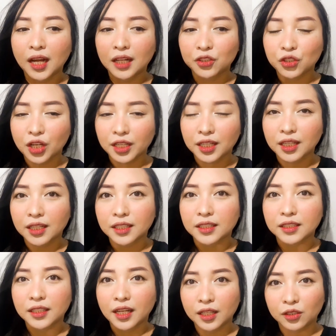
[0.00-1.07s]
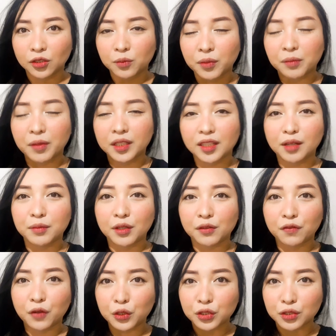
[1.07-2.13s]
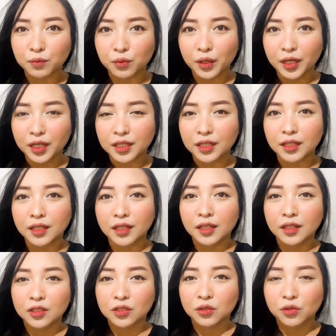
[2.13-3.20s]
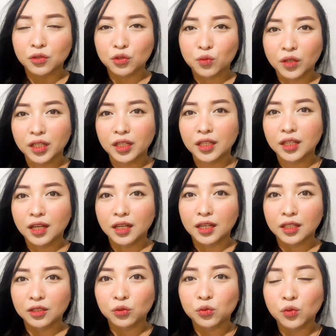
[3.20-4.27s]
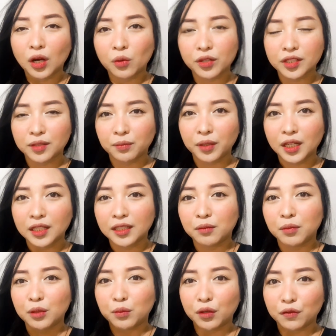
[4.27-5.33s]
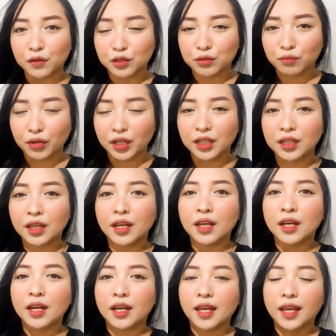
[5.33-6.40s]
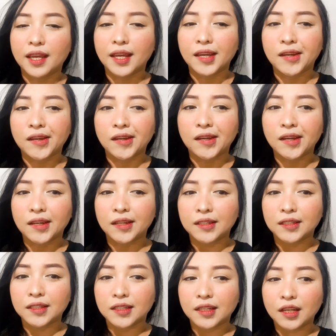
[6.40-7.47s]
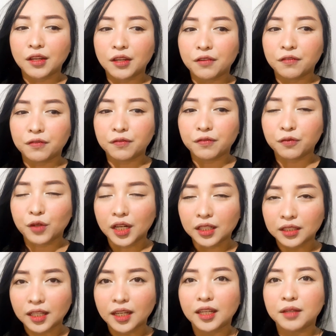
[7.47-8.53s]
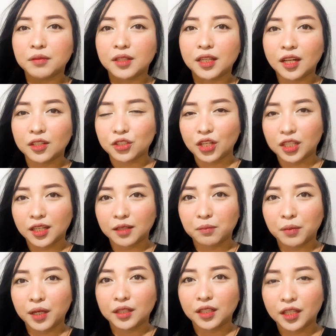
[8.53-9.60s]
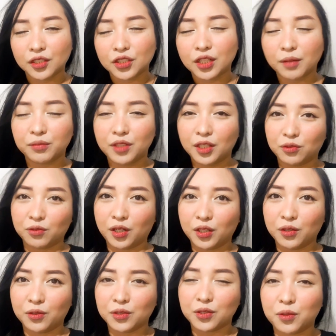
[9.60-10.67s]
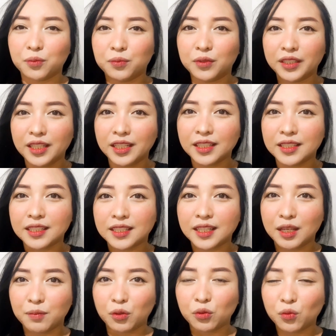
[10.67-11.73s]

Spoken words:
I'll check it later pag may time ng first break. So usually 2 hours ang pagitan bag mag first break, and if walang time, then I'll check it by lunch. Update ko kayo, so please keep